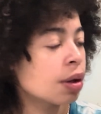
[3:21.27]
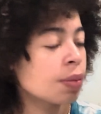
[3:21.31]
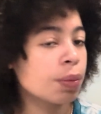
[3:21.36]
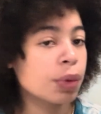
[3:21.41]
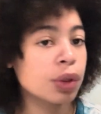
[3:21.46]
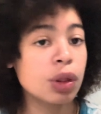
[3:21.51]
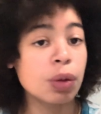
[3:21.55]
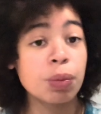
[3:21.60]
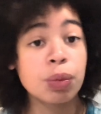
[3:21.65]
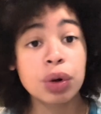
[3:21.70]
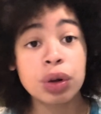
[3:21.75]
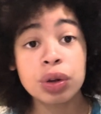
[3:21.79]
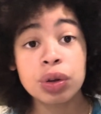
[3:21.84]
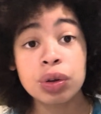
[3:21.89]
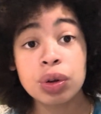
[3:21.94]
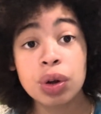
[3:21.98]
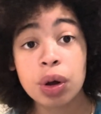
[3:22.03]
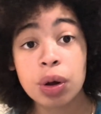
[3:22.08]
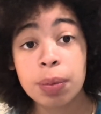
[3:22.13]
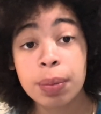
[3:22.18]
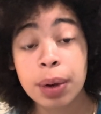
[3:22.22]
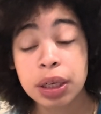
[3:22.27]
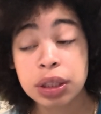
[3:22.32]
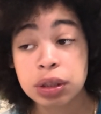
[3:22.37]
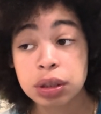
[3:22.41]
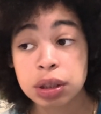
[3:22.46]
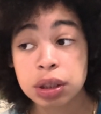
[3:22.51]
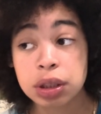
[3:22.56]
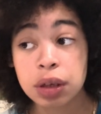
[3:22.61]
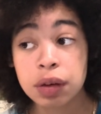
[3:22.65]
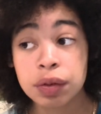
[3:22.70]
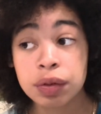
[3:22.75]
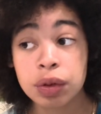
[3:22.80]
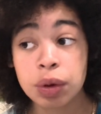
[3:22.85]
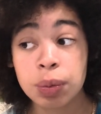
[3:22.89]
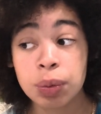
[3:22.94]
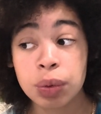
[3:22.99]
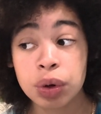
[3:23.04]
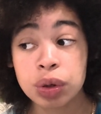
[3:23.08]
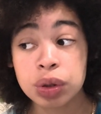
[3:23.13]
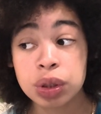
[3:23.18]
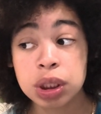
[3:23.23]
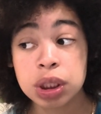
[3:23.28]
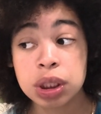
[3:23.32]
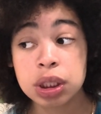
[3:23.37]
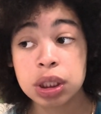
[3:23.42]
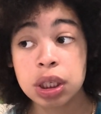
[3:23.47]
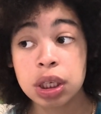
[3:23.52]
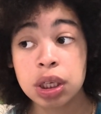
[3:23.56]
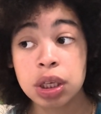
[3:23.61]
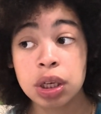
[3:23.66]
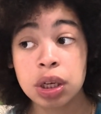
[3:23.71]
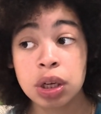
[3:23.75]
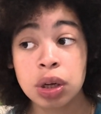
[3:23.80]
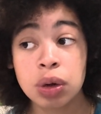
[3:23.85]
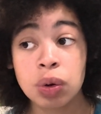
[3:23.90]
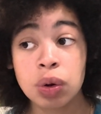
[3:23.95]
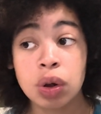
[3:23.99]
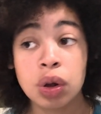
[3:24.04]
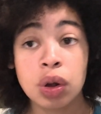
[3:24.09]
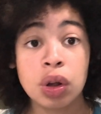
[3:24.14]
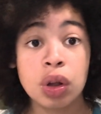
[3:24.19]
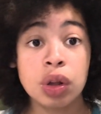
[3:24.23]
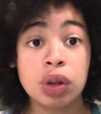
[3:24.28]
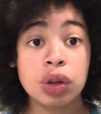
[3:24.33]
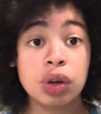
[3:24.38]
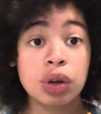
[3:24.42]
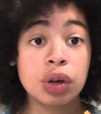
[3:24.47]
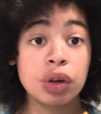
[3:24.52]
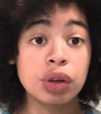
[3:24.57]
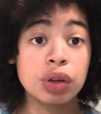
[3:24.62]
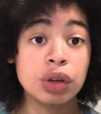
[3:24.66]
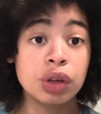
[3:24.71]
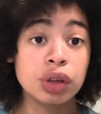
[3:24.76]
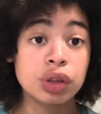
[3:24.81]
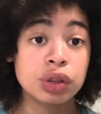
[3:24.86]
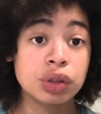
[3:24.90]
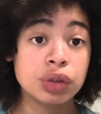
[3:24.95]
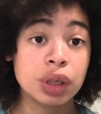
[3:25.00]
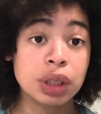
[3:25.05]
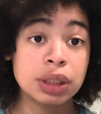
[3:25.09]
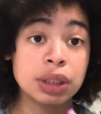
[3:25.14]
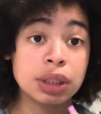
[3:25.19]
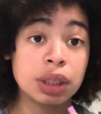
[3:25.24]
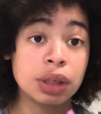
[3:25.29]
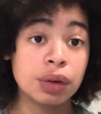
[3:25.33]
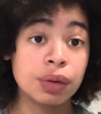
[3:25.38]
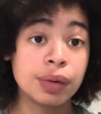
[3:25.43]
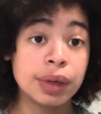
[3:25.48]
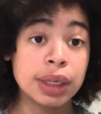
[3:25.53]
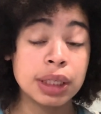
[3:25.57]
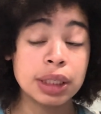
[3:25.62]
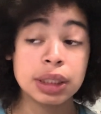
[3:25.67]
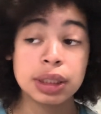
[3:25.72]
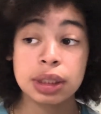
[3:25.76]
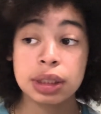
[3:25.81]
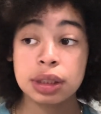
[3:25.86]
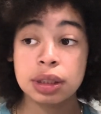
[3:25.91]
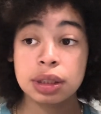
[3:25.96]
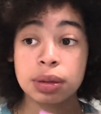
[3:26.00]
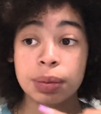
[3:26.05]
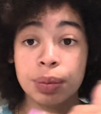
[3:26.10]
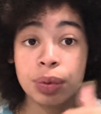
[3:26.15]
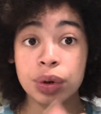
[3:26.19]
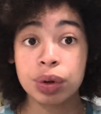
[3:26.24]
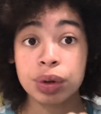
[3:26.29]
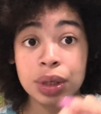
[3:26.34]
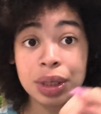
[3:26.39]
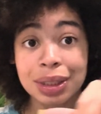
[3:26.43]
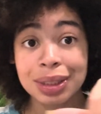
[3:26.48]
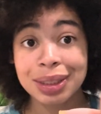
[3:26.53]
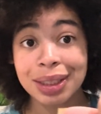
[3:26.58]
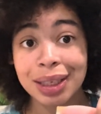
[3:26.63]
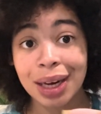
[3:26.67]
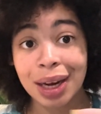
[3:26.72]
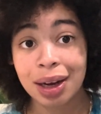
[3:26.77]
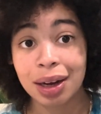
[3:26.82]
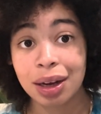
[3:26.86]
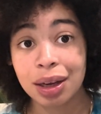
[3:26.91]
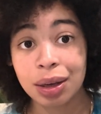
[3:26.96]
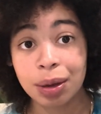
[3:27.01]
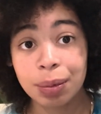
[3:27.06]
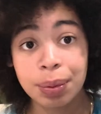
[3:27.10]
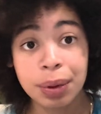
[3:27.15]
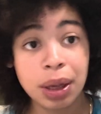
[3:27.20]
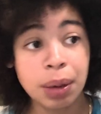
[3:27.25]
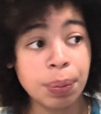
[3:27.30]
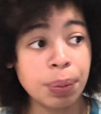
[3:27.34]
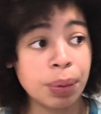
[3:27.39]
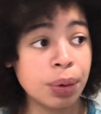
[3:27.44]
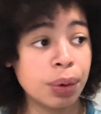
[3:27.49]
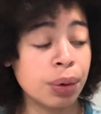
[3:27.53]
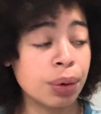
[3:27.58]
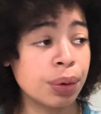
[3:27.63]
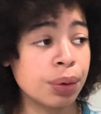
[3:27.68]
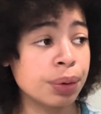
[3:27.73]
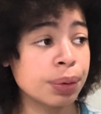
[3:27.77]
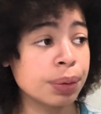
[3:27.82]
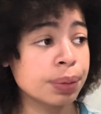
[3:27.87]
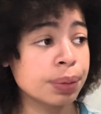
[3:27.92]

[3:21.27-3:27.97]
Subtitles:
But the more you know about yourself, the more you see your strengths and your weaknesses, the more you can see that in other people.